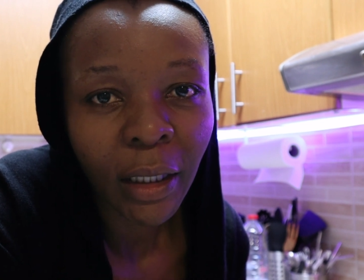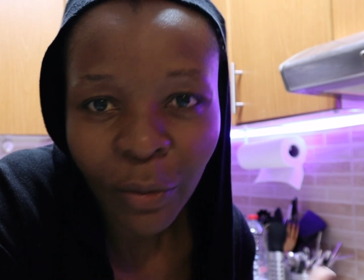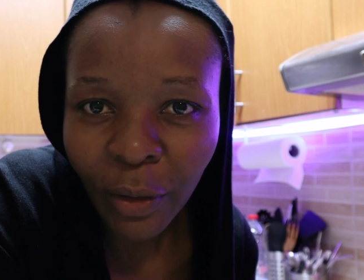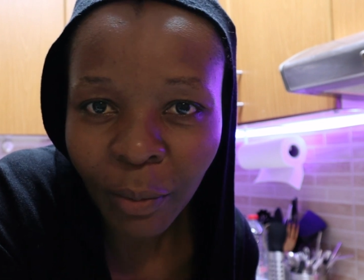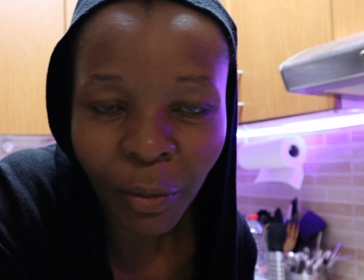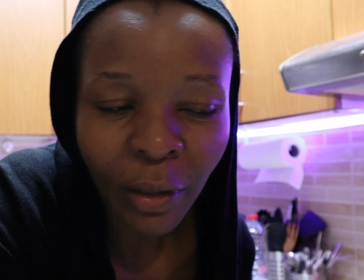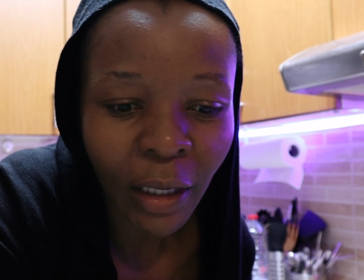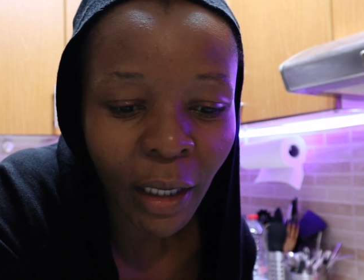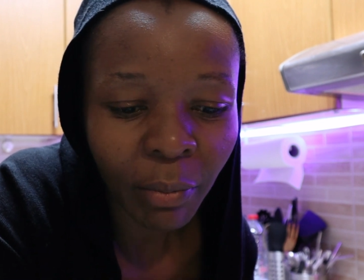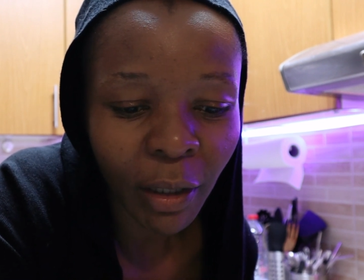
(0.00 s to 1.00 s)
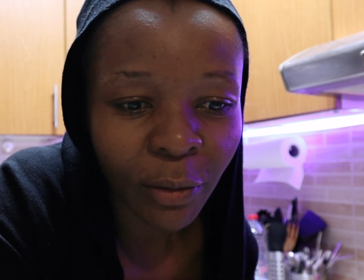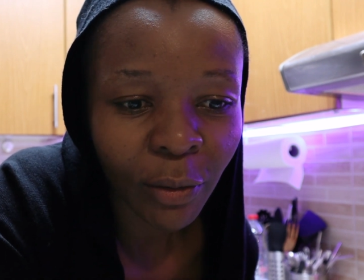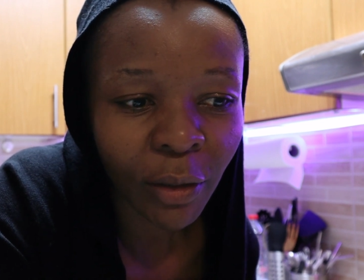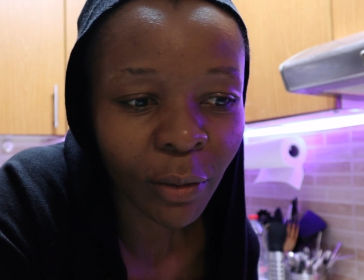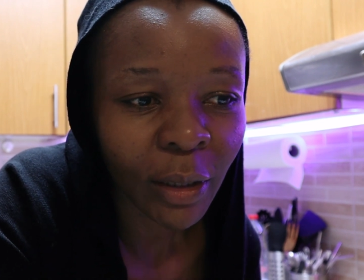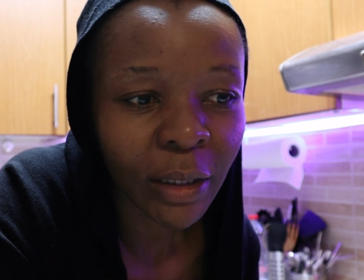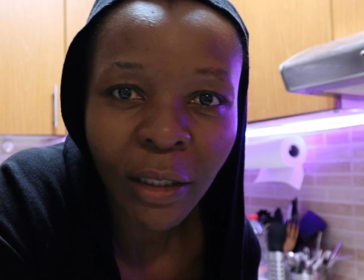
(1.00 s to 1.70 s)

So they brought the guy back to the US.